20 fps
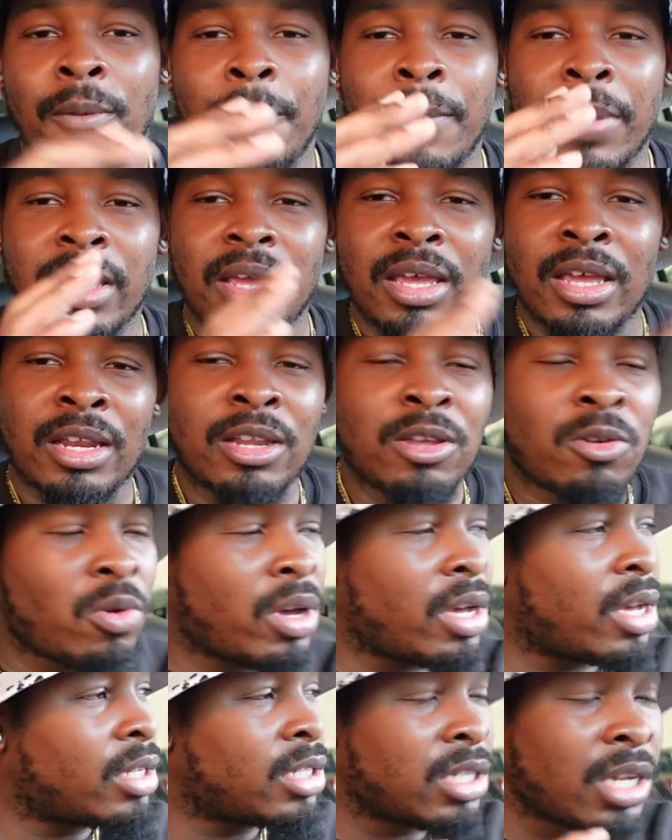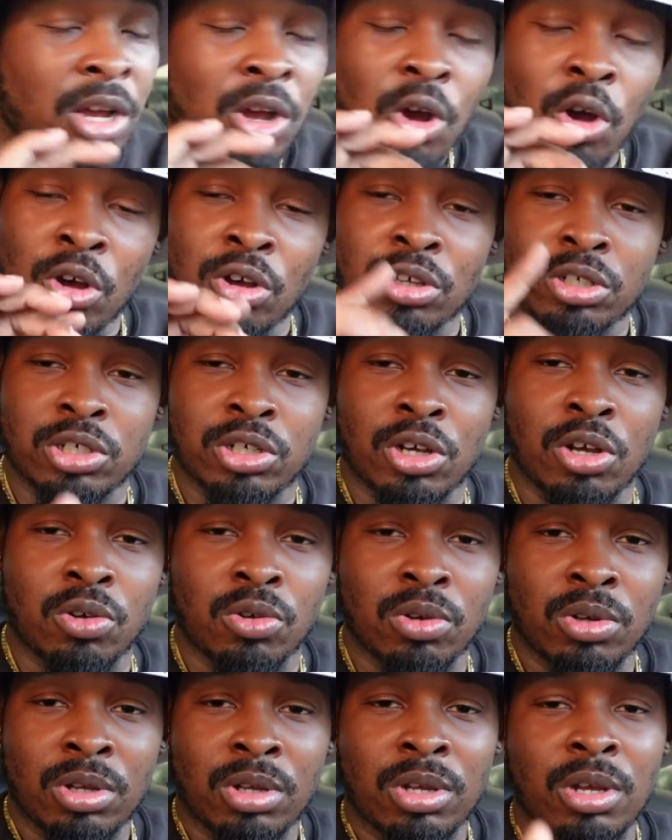But anyways,
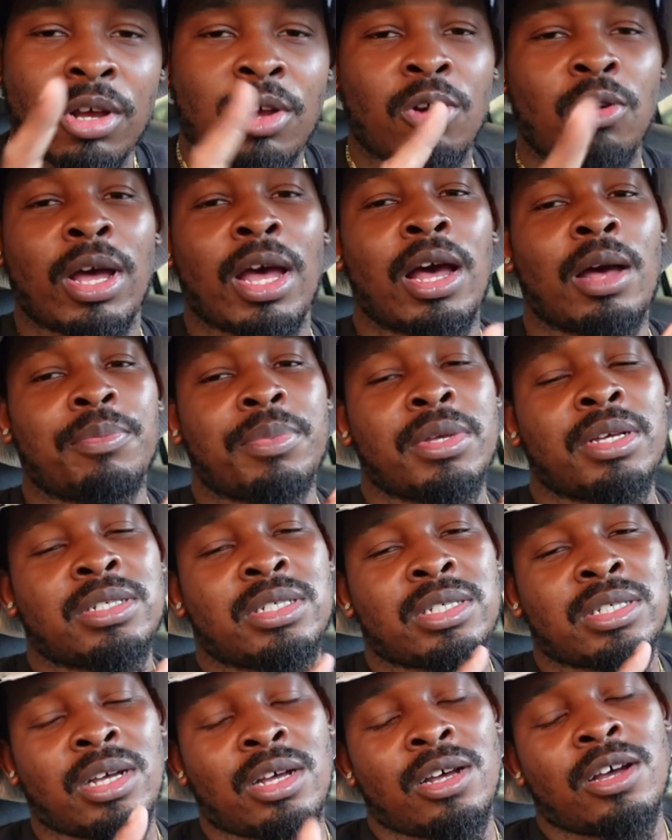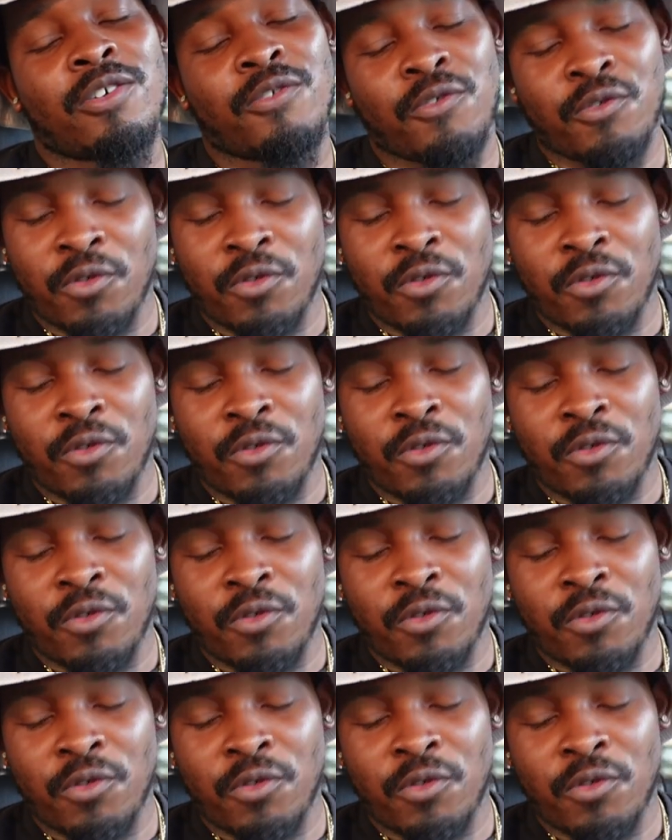also, go cop your Skunk